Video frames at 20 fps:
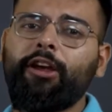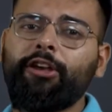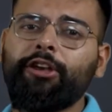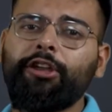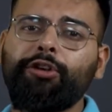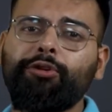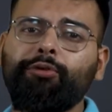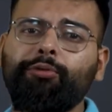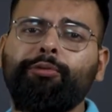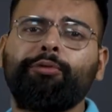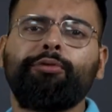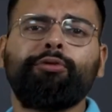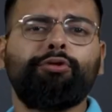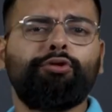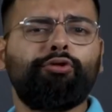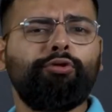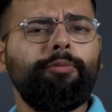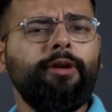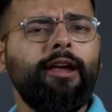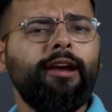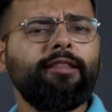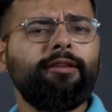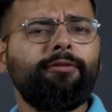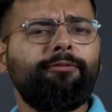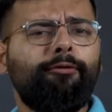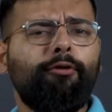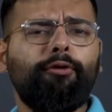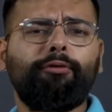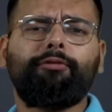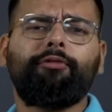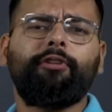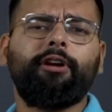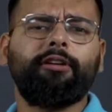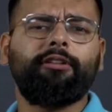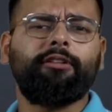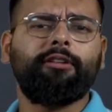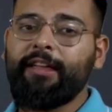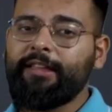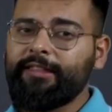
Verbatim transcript: continue to be at the forefront.